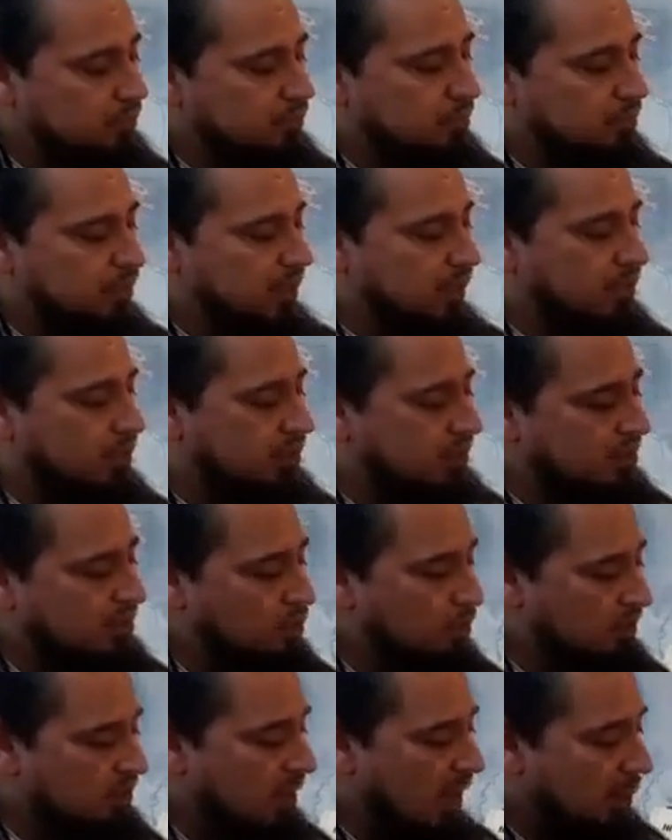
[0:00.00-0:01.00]
But
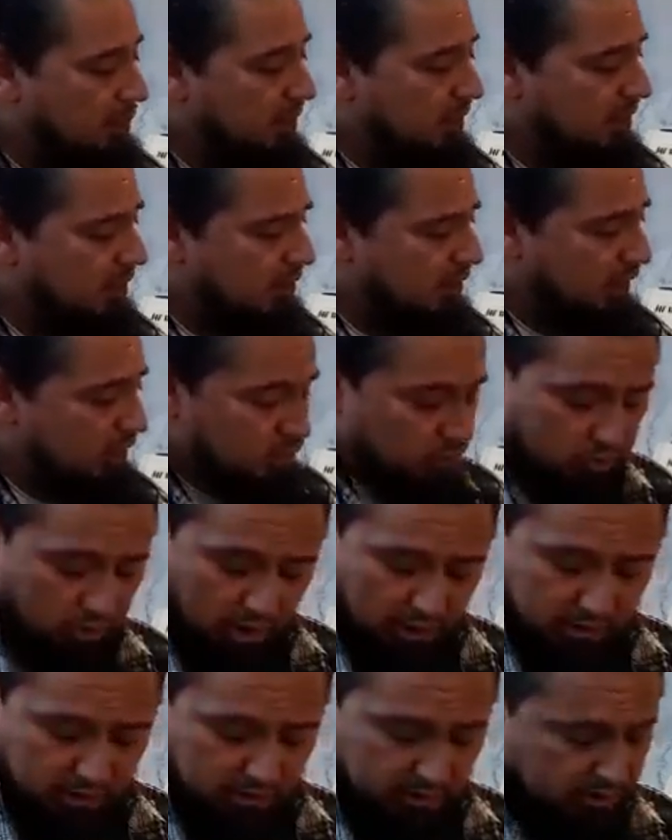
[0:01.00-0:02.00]
with time they're gonna get
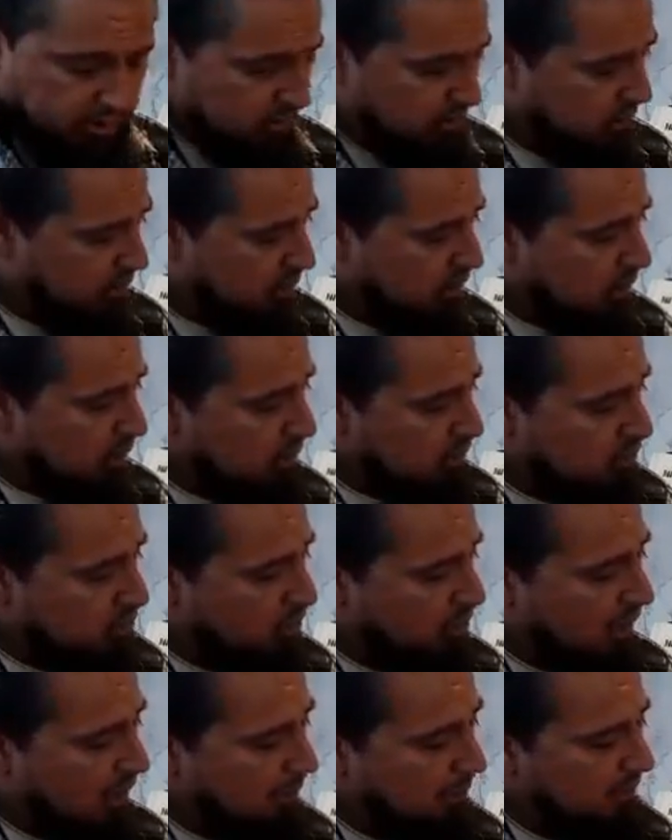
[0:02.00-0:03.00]
stronger. So
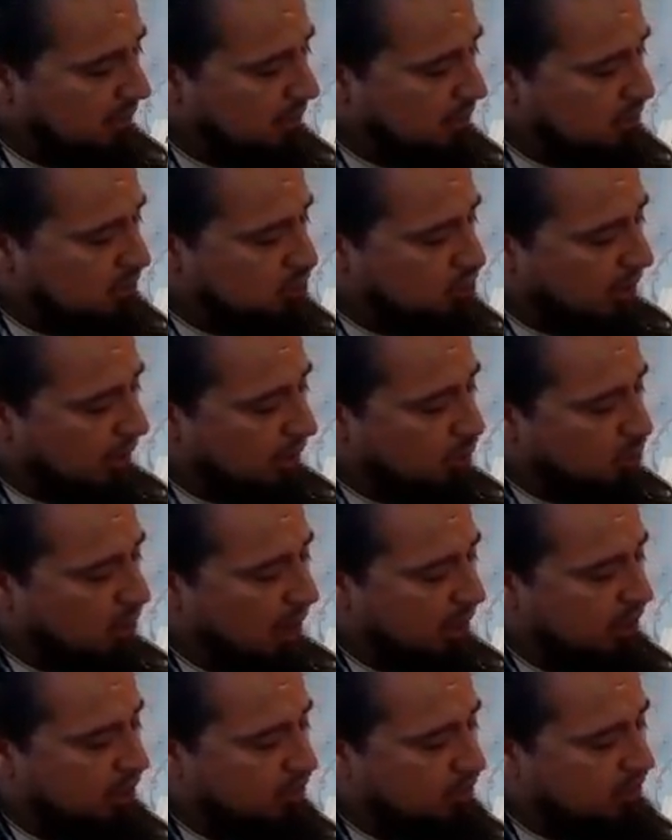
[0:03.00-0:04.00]
let me try to
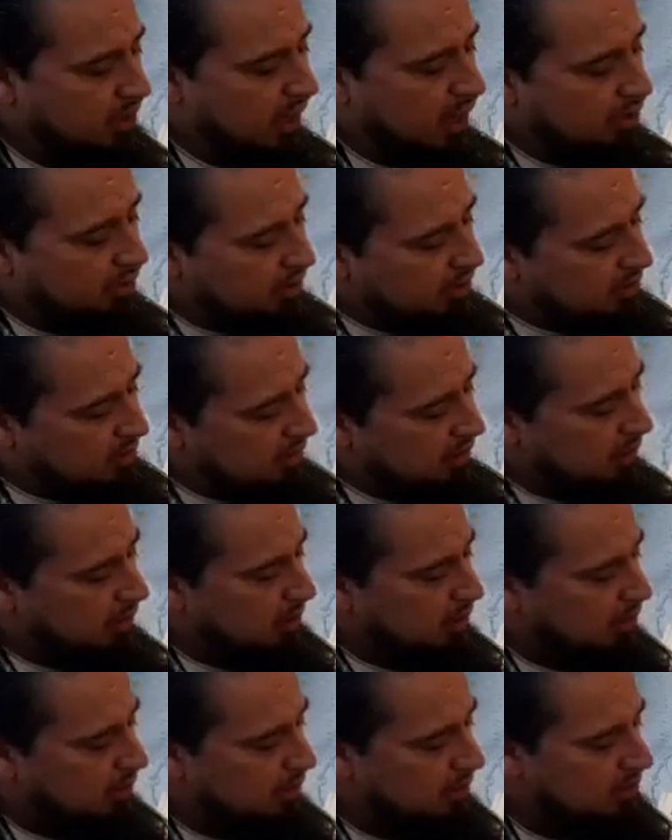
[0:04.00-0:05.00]
walk you down
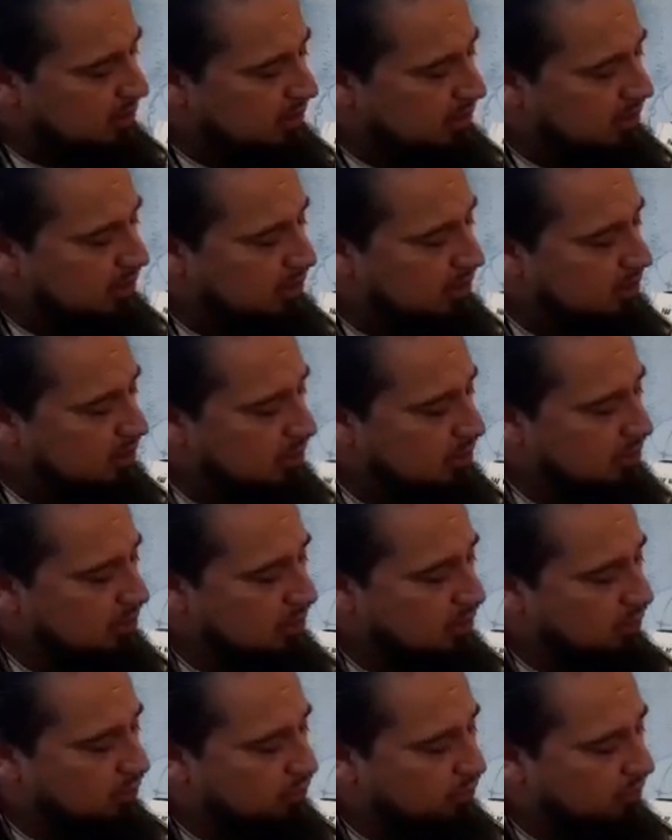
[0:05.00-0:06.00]
and see,
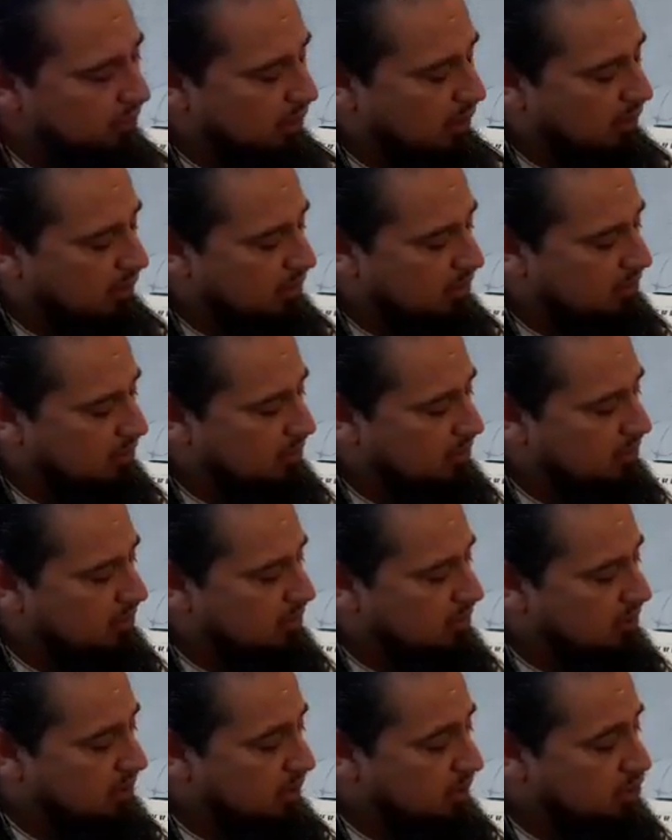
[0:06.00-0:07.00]

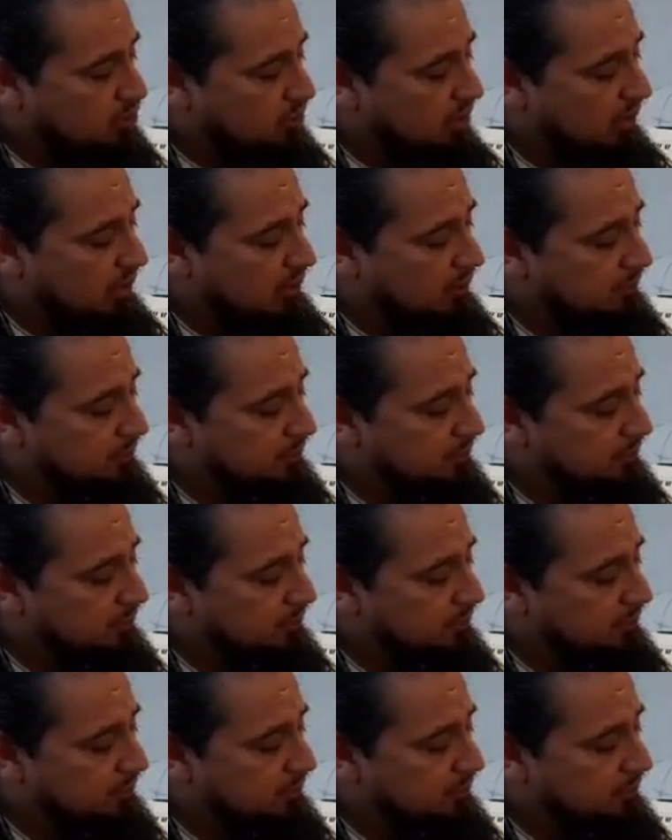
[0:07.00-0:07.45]
6th string.